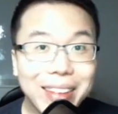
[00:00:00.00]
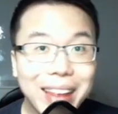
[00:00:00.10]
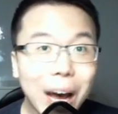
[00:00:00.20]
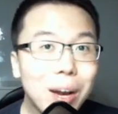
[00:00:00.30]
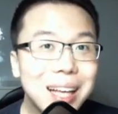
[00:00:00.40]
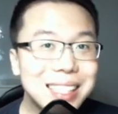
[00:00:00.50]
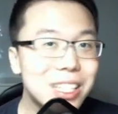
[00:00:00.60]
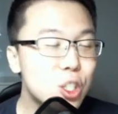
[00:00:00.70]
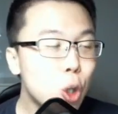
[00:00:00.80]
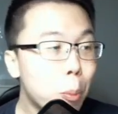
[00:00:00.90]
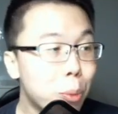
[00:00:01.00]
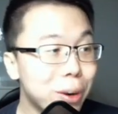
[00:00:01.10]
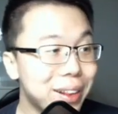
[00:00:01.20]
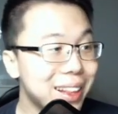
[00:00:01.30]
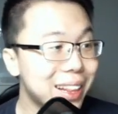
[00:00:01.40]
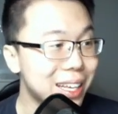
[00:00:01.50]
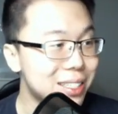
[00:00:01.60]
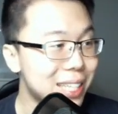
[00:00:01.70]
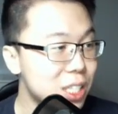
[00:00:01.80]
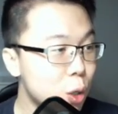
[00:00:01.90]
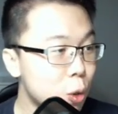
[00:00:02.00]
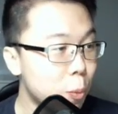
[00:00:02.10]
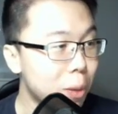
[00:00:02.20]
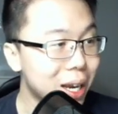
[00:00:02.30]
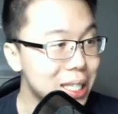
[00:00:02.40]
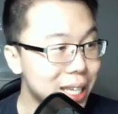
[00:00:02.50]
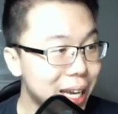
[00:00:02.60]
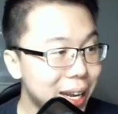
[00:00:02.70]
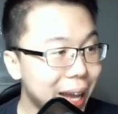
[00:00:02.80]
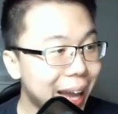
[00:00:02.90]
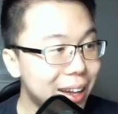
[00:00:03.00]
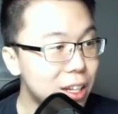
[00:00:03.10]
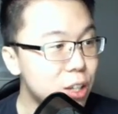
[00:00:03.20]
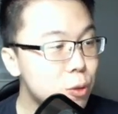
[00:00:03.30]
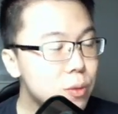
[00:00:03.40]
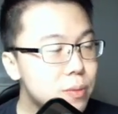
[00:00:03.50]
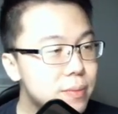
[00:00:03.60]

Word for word: Now let's install Pretty Links. Let's go to plugins again, add new.